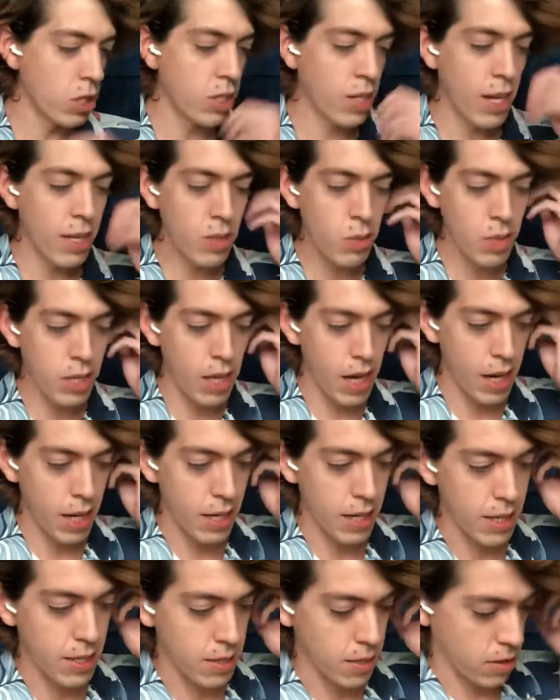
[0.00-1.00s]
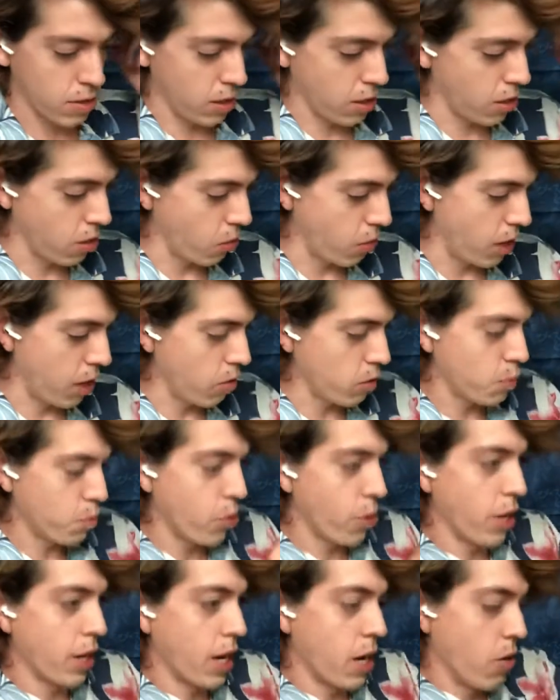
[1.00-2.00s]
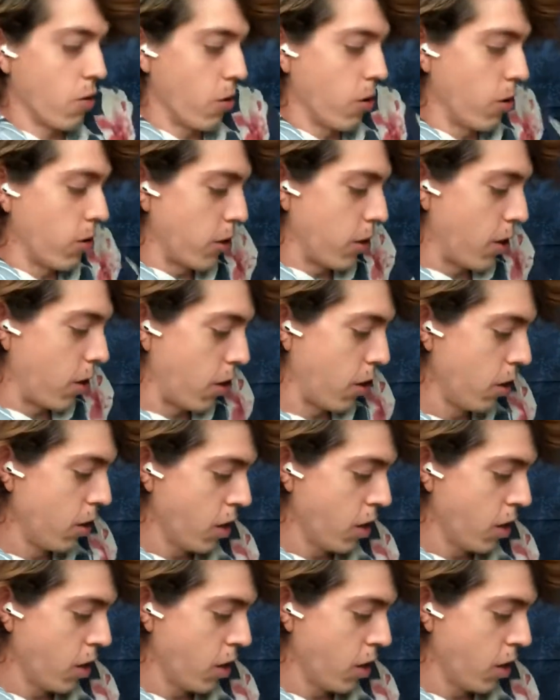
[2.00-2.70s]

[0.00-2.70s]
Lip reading: that's what that is. You know, when I was pointing out earlier,